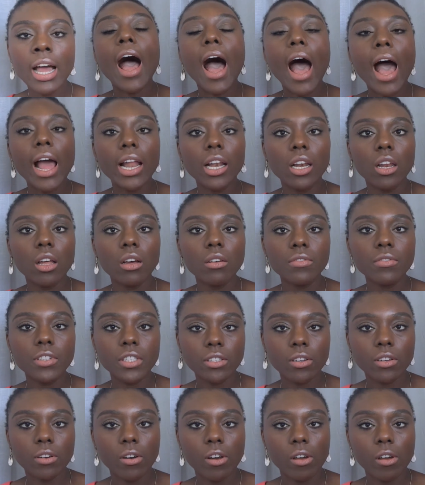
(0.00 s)
I love this
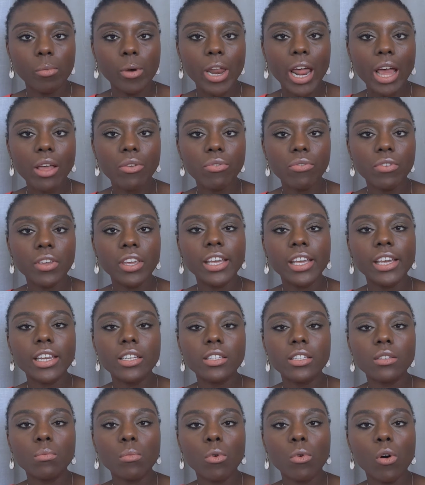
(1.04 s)
color, but I think it
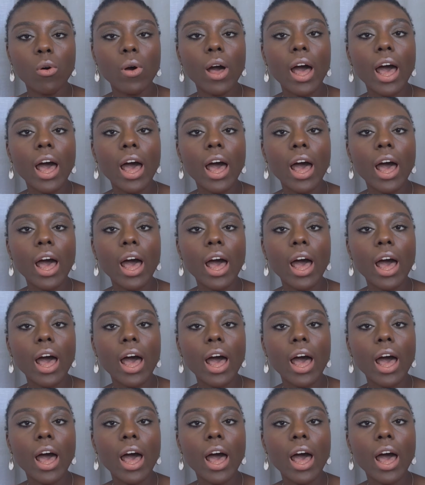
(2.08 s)
is more